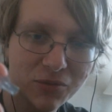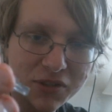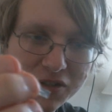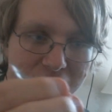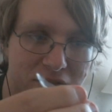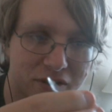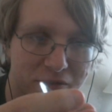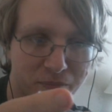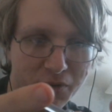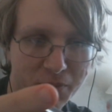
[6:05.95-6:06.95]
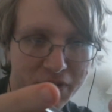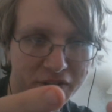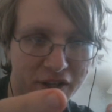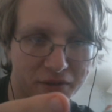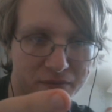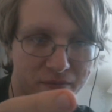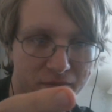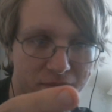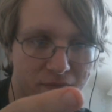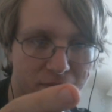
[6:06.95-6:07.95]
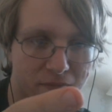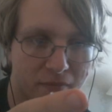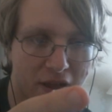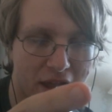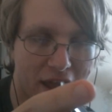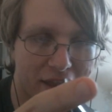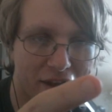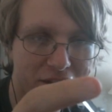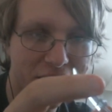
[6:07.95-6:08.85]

what you do is just put him in his hand. Now he